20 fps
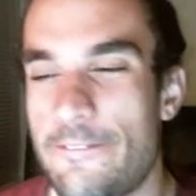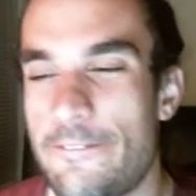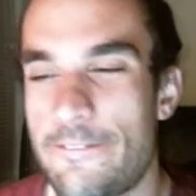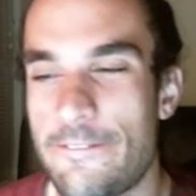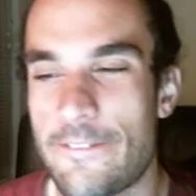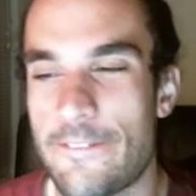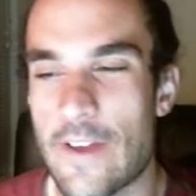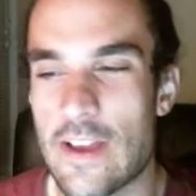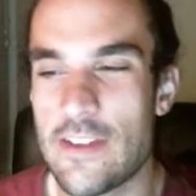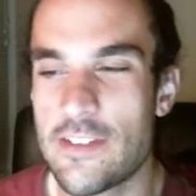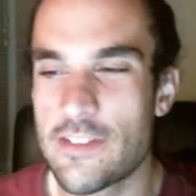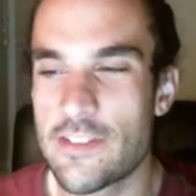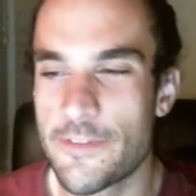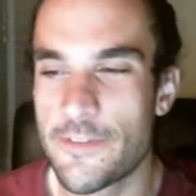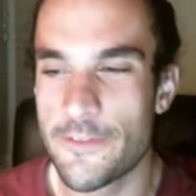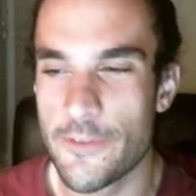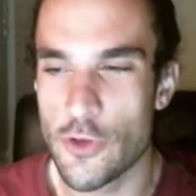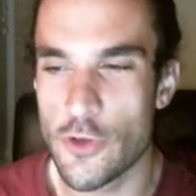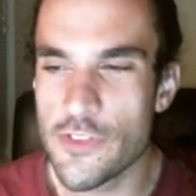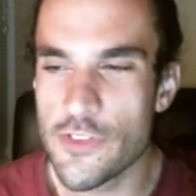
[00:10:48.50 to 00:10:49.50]

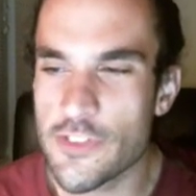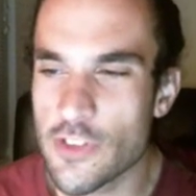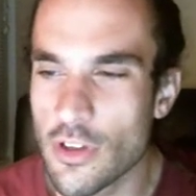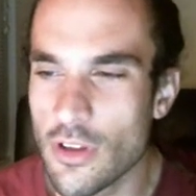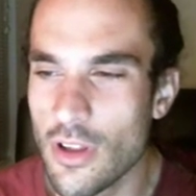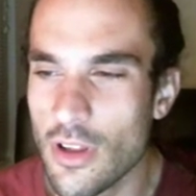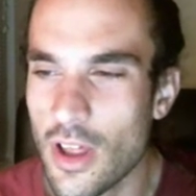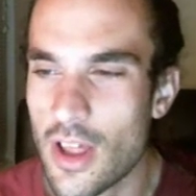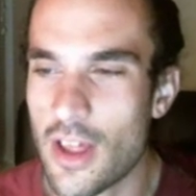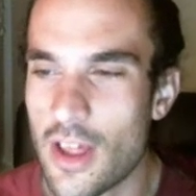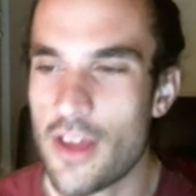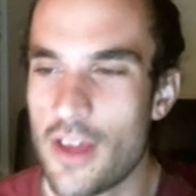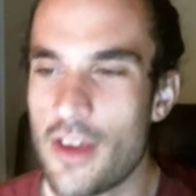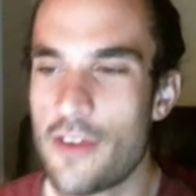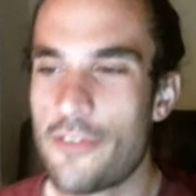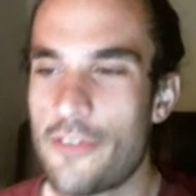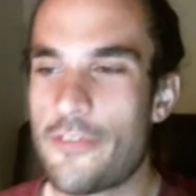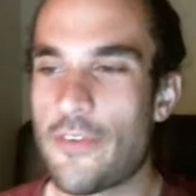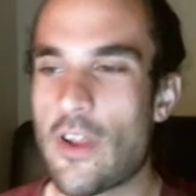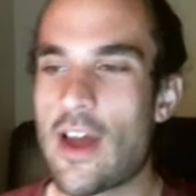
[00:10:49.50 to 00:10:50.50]
Fustel,
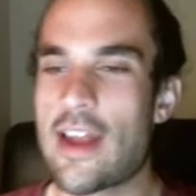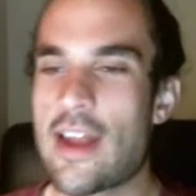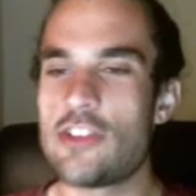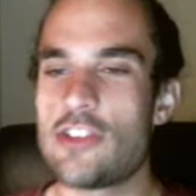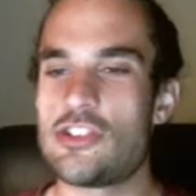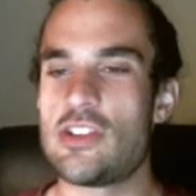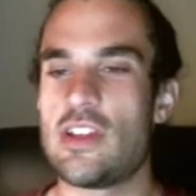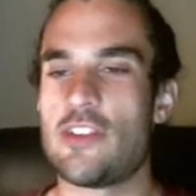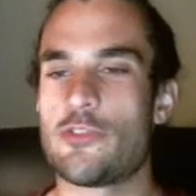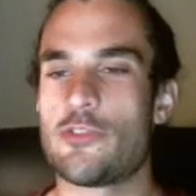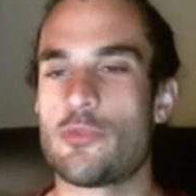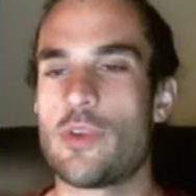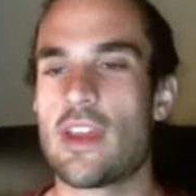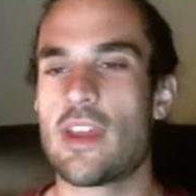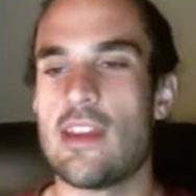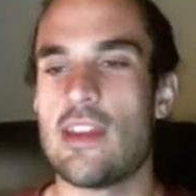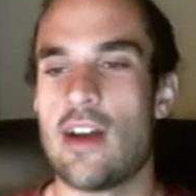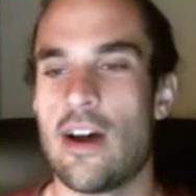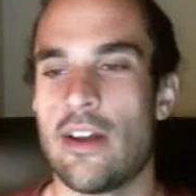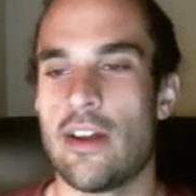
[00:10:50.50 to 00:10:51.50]
flight engineers
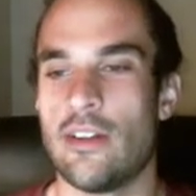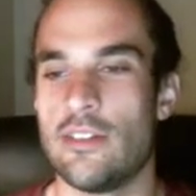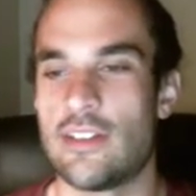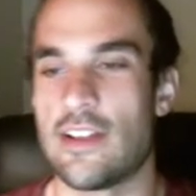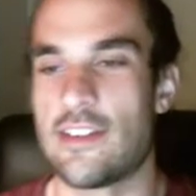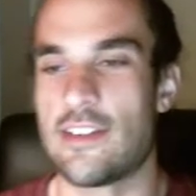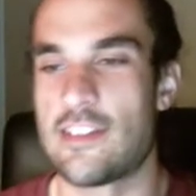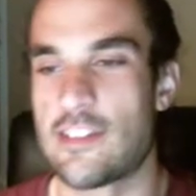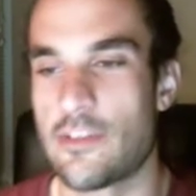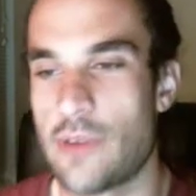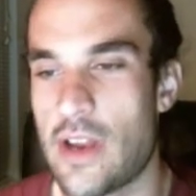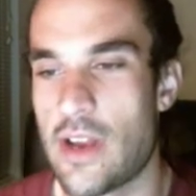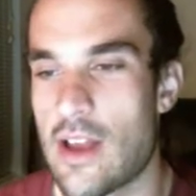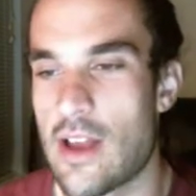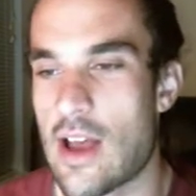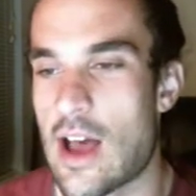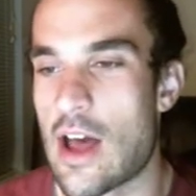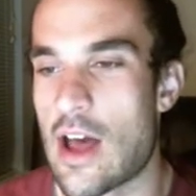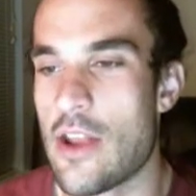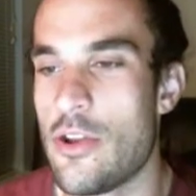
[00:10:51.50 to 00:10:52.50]
Ricky Arnold and
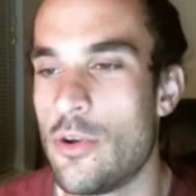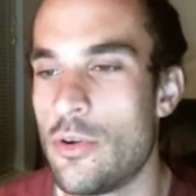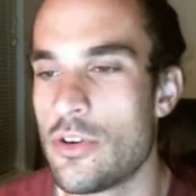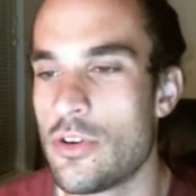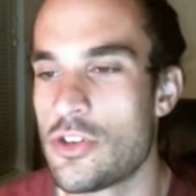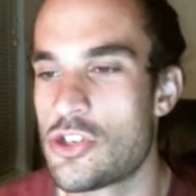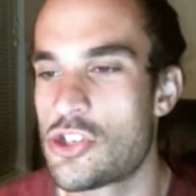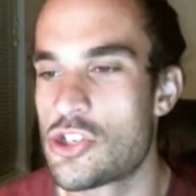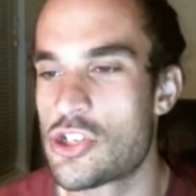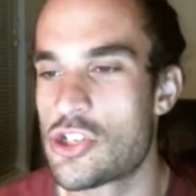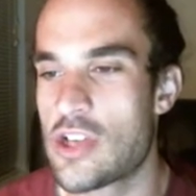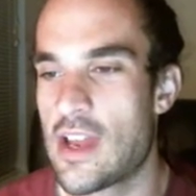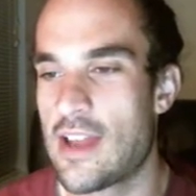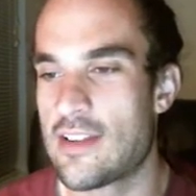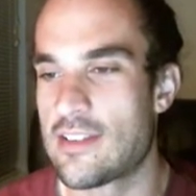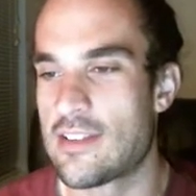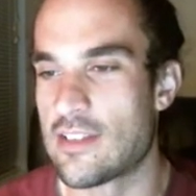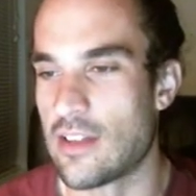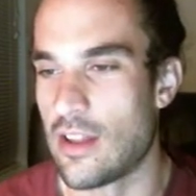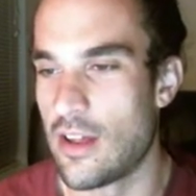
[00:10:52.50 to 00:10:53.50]
Serena Arnoon
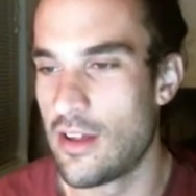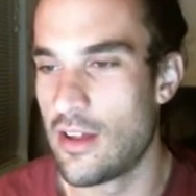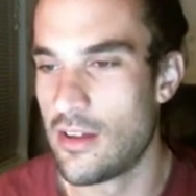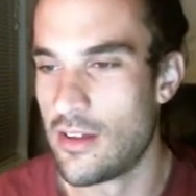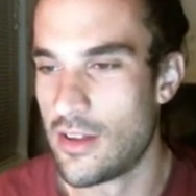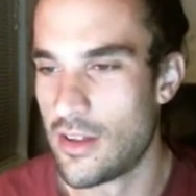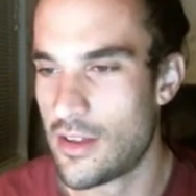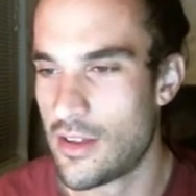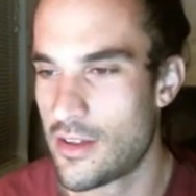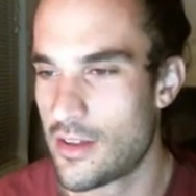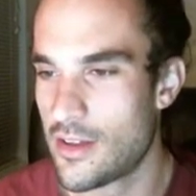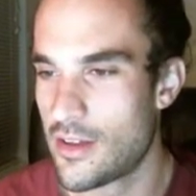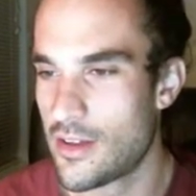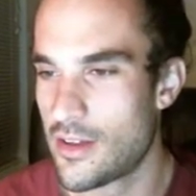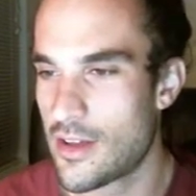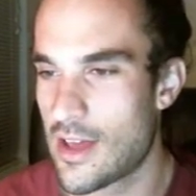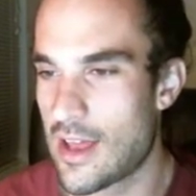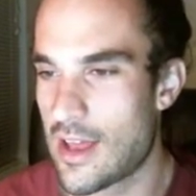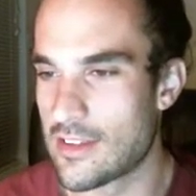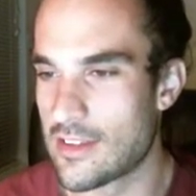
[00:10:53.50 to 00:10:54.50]
Chancellor,
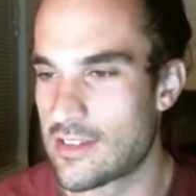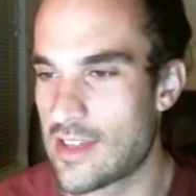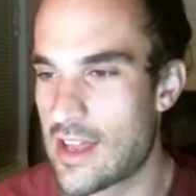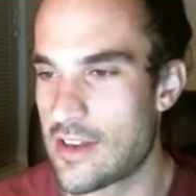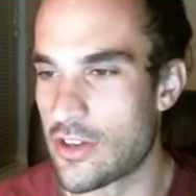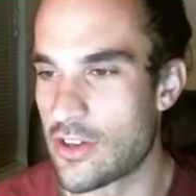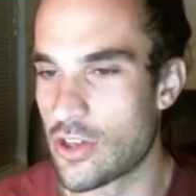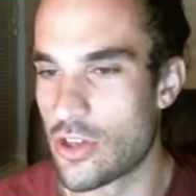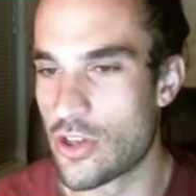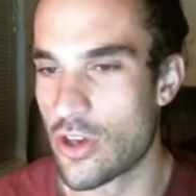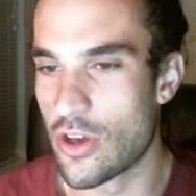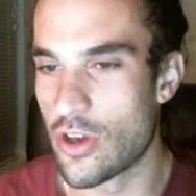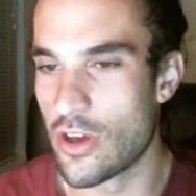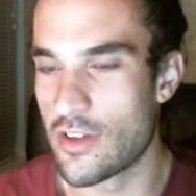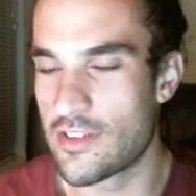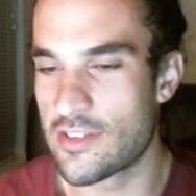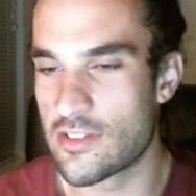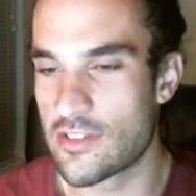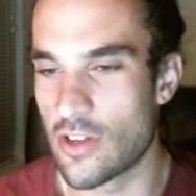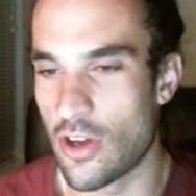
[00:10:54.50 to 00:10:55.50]
Alexander
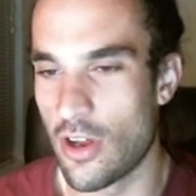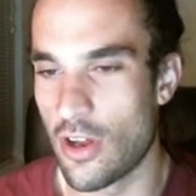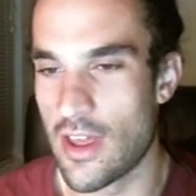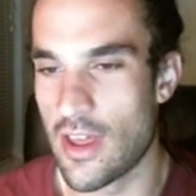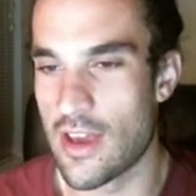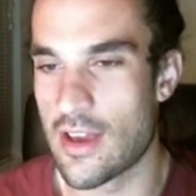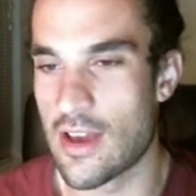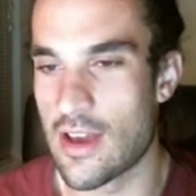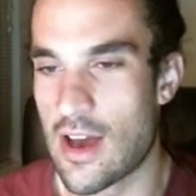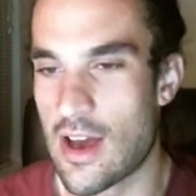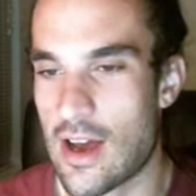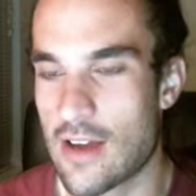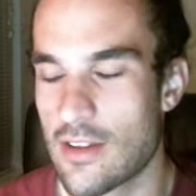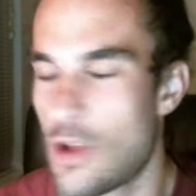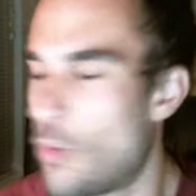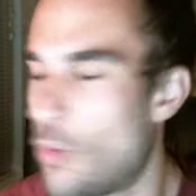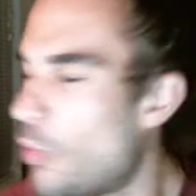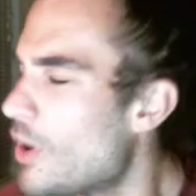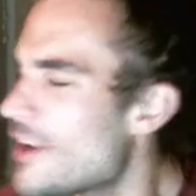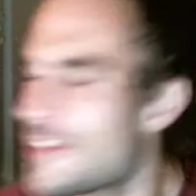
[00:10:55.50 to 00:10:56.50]
Gerst, Oleg
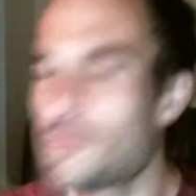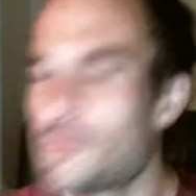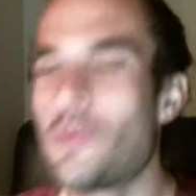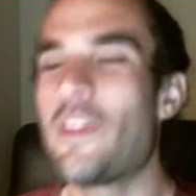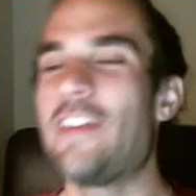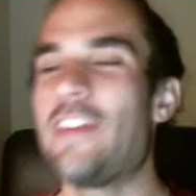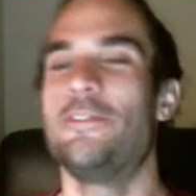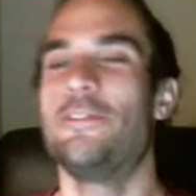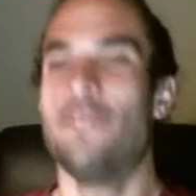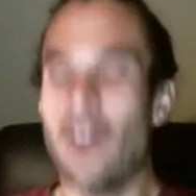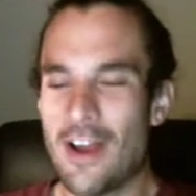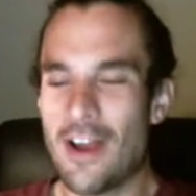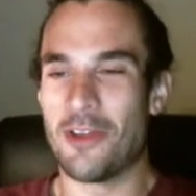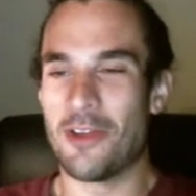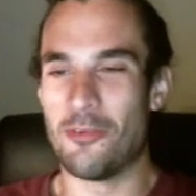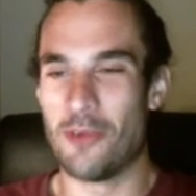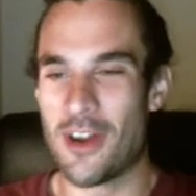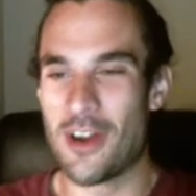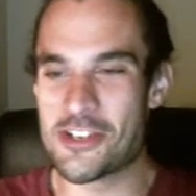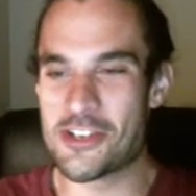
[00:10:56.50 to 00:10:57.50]
what is with these
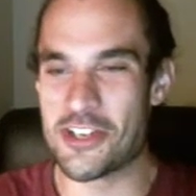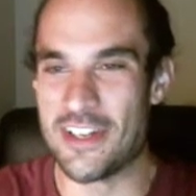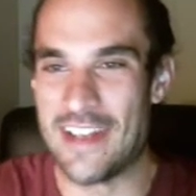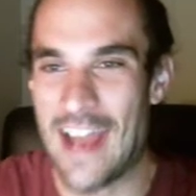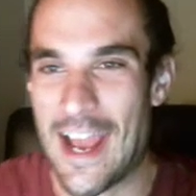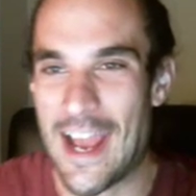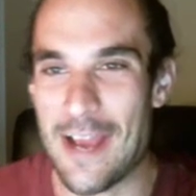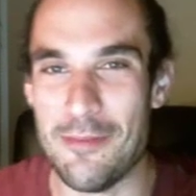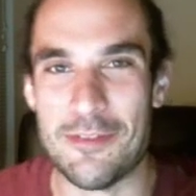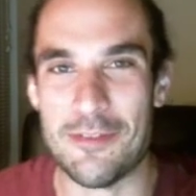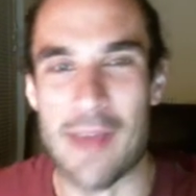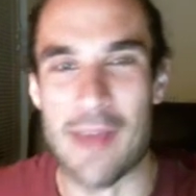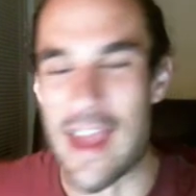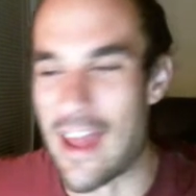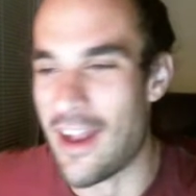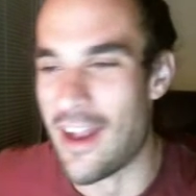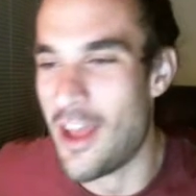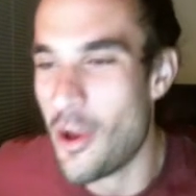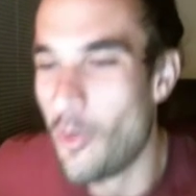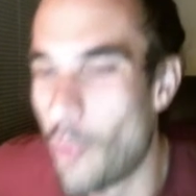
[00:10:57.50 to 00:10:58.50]
fucking Russian names,
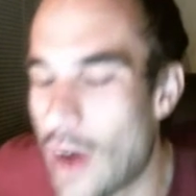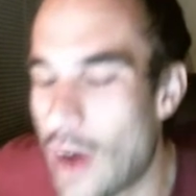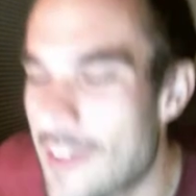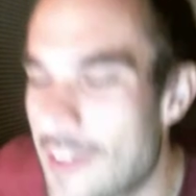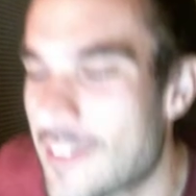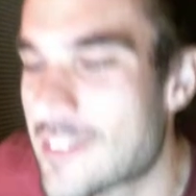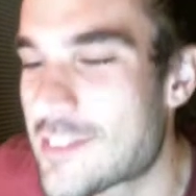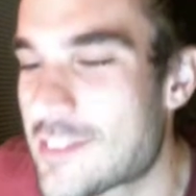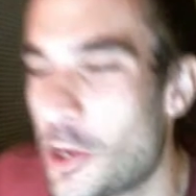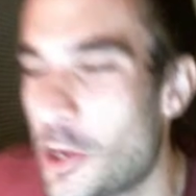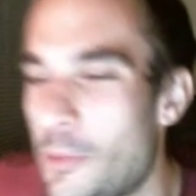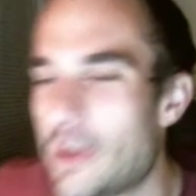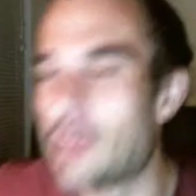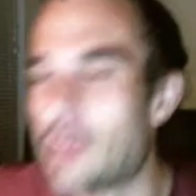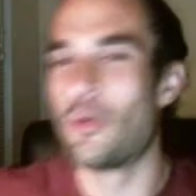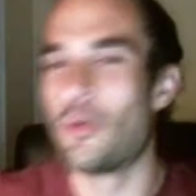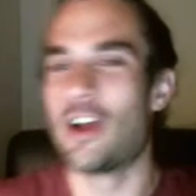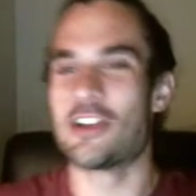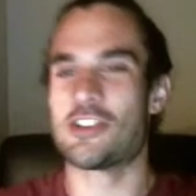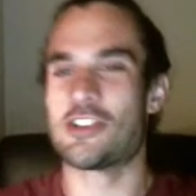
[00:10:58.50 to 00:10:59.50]
man? Why are there so many
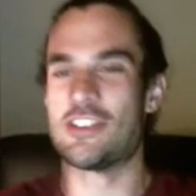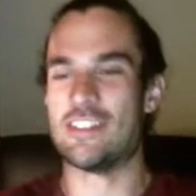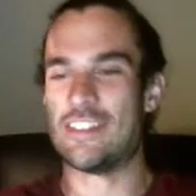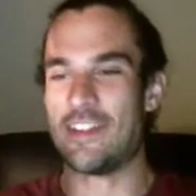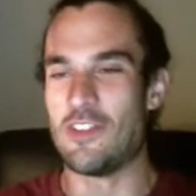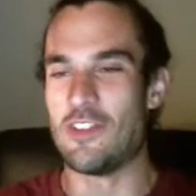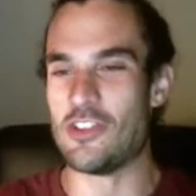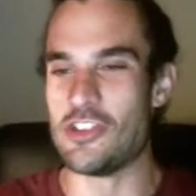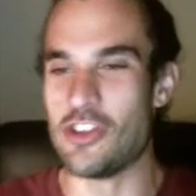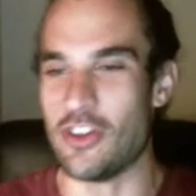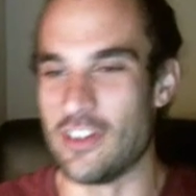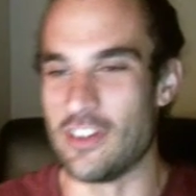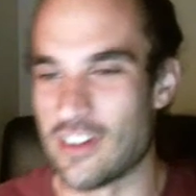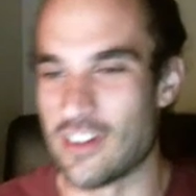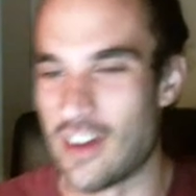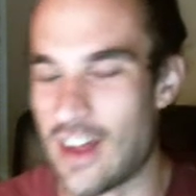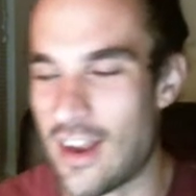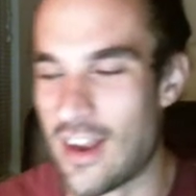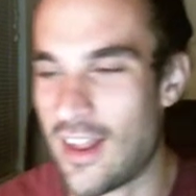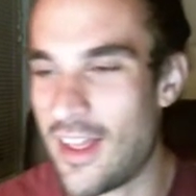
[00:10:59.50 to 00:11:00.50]
Russians in the news,
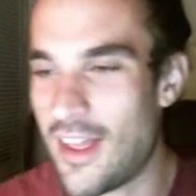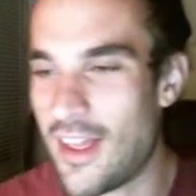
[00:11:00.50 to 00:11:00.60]
alright?